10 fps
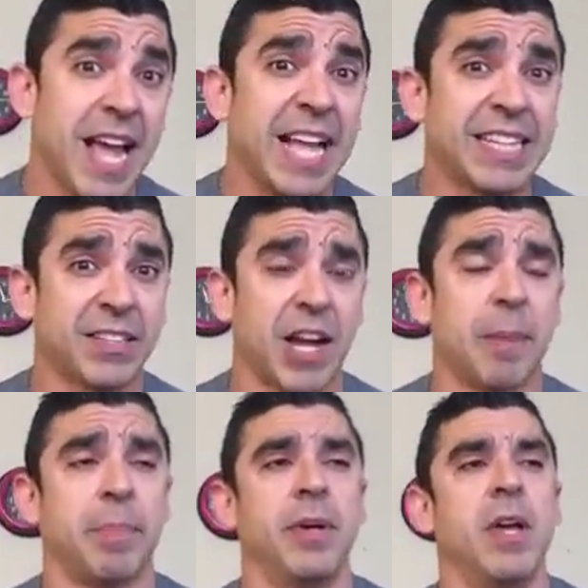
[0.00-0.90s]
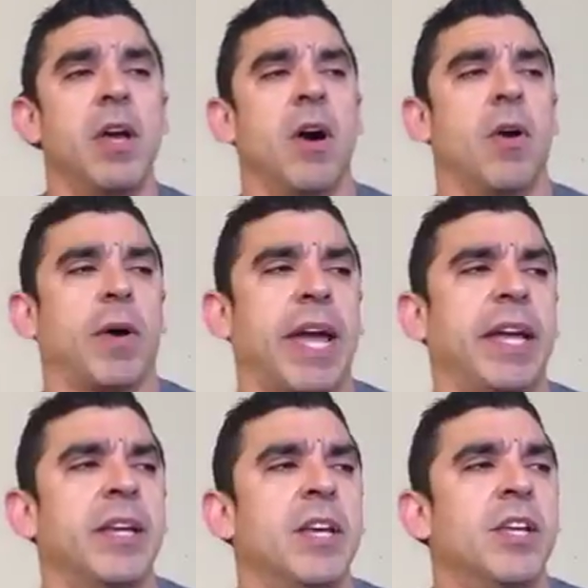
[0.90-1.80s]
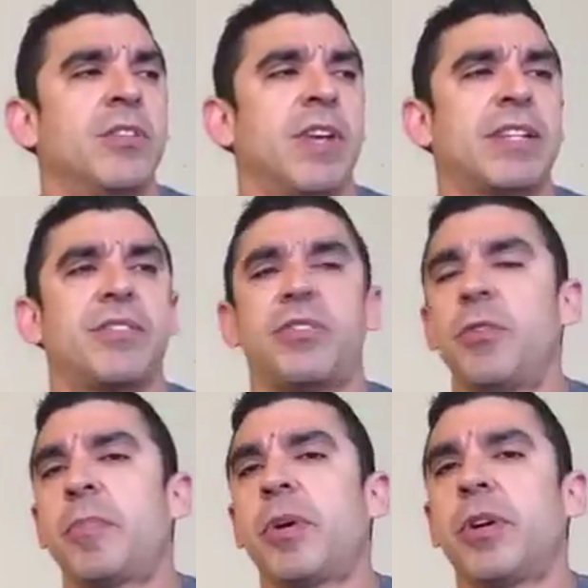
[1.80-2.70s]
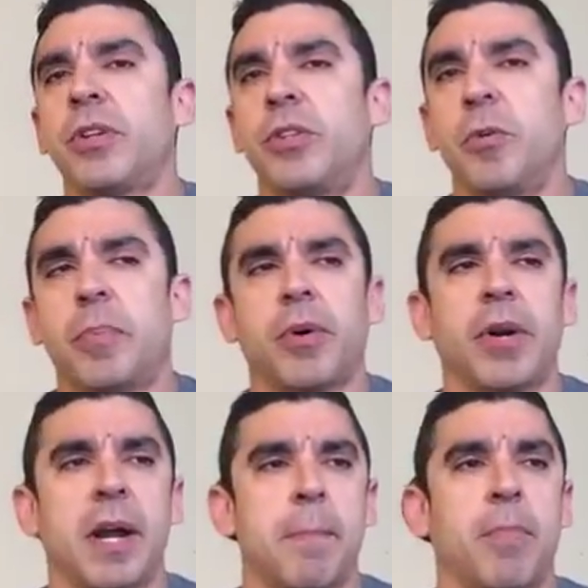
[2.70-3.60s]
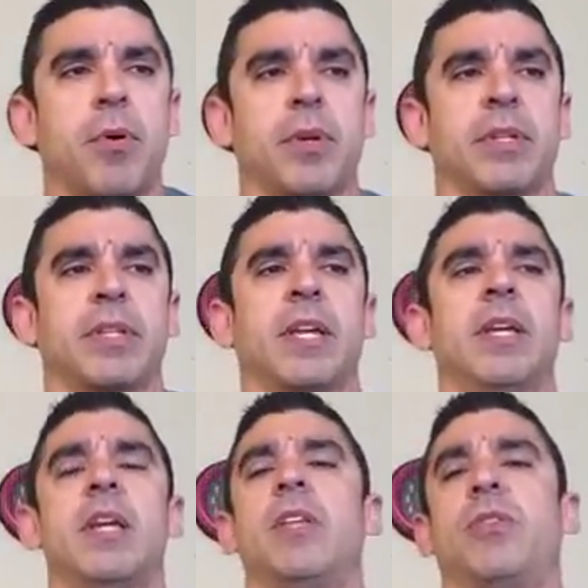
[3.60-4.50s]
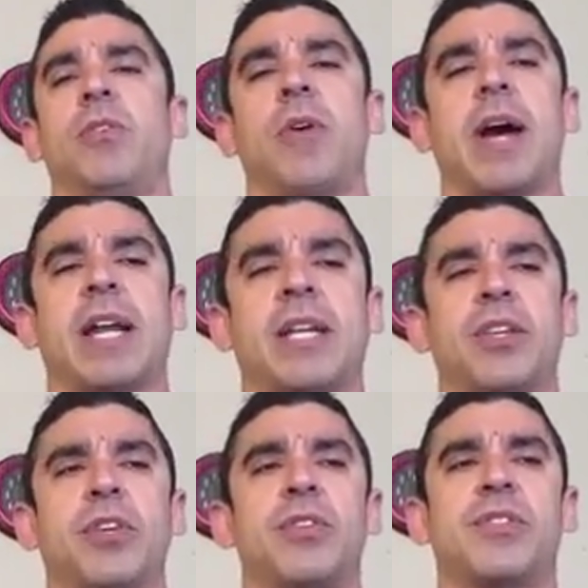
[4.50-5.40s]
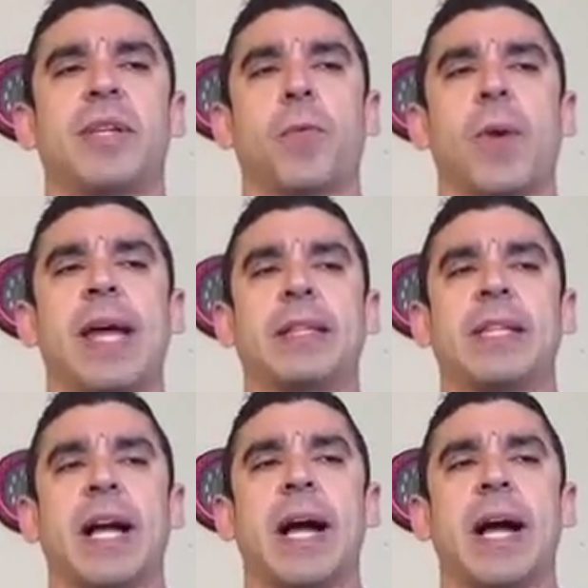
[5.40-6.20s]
at the top. Okay, so it's super duper important to go ahead and use the right